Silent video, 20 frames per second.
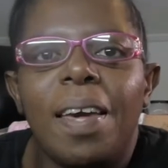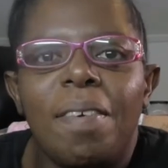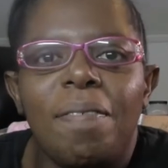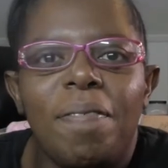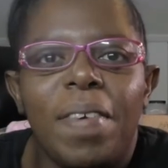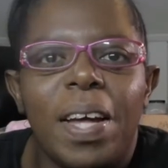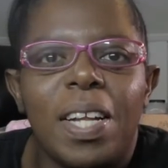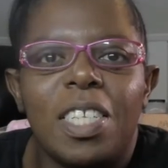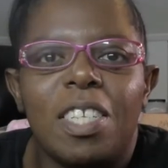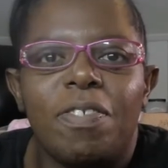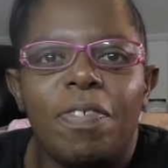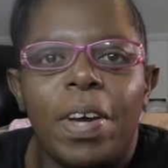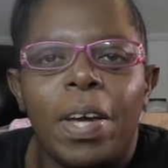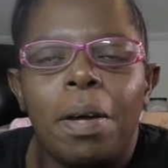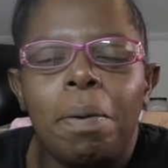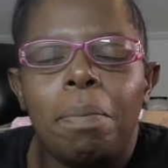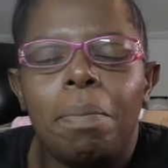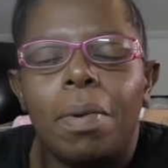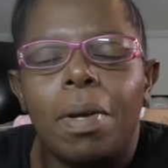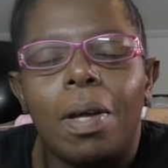veg
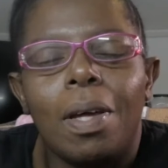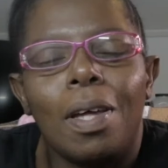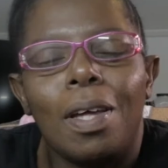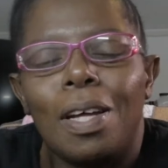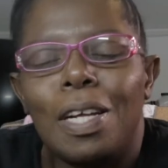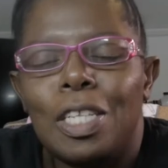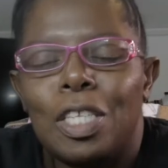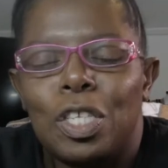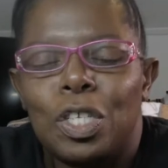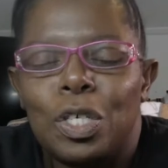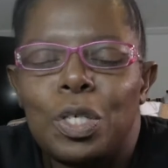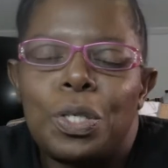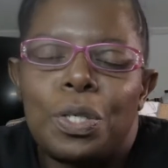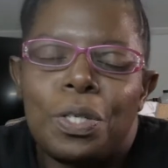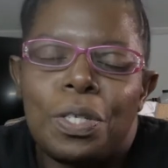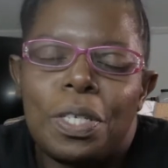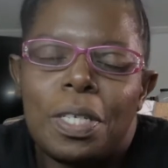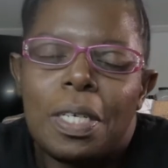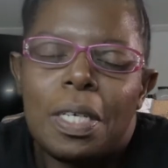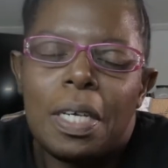fam, it's your girl
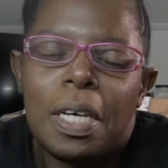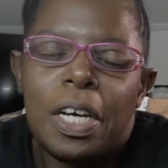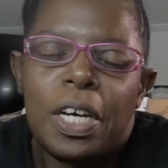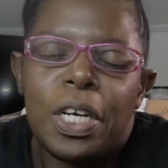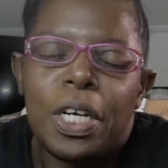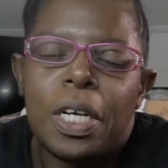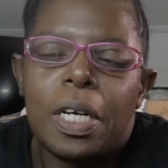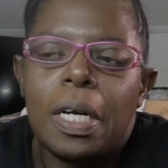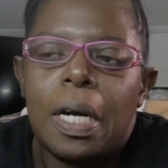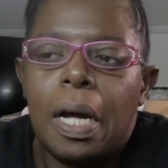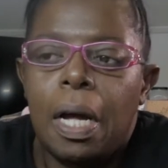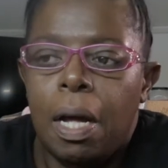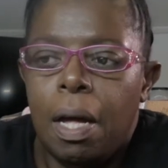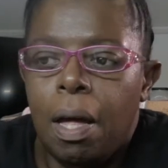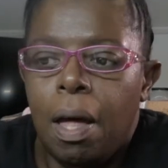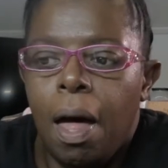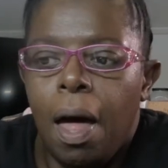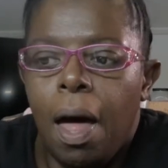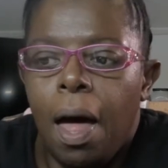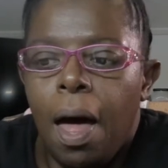T here.
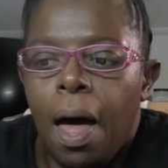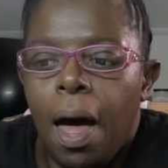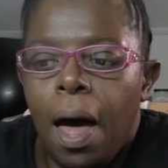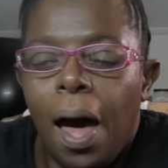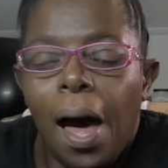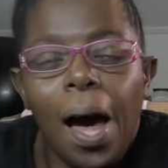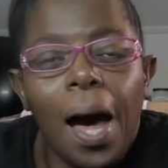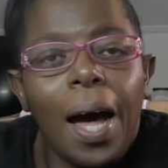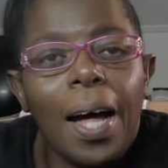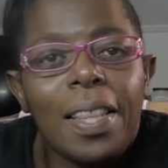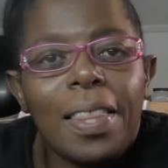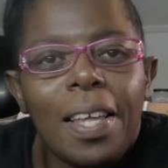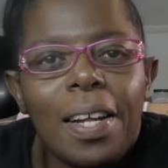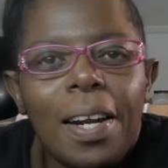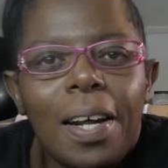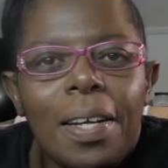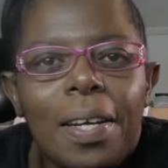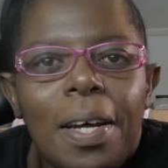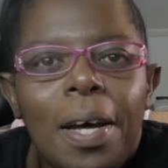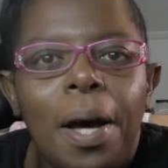I thought
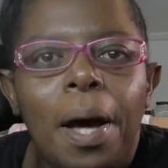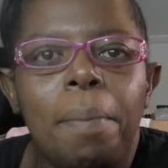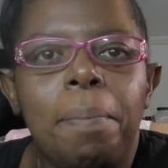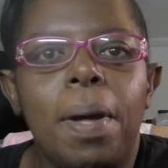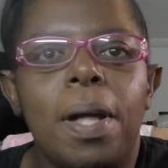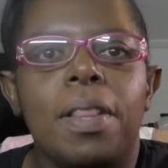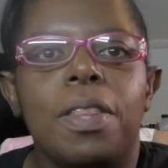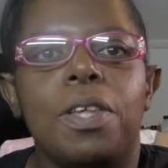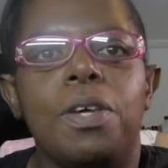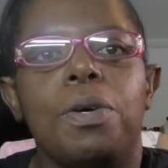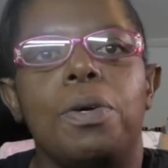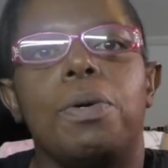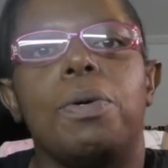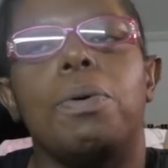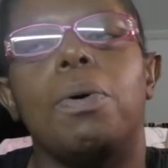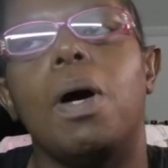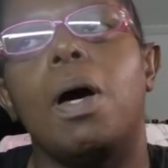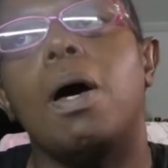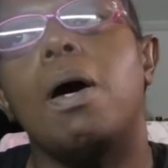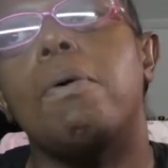I'd come at
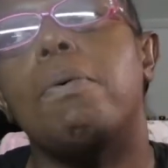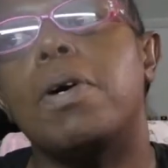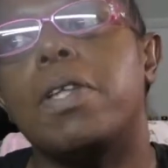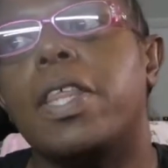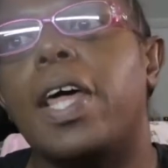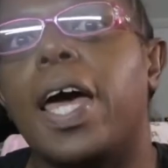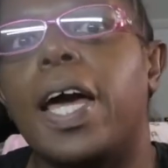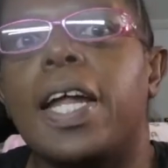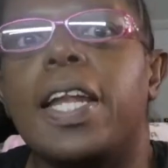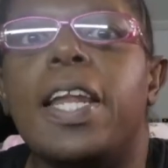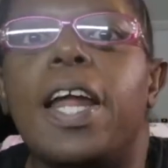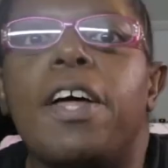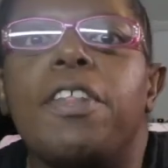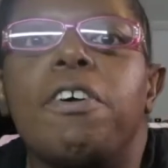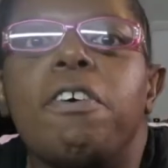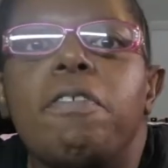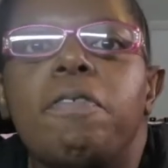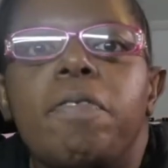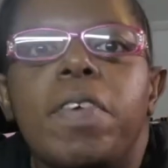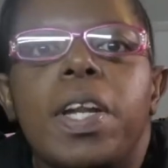you with
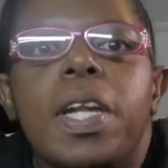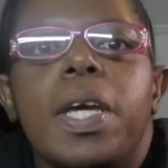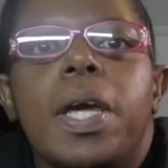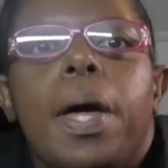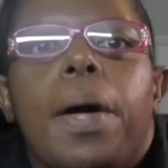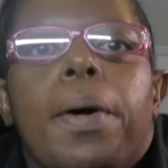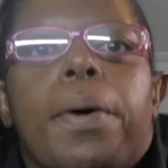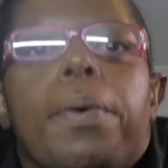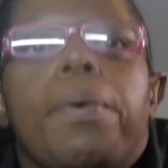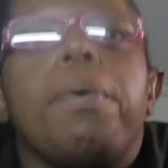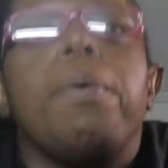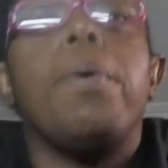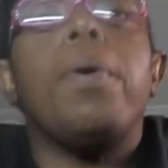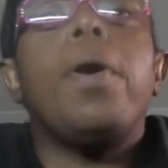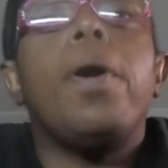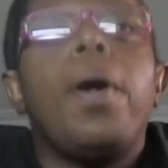another video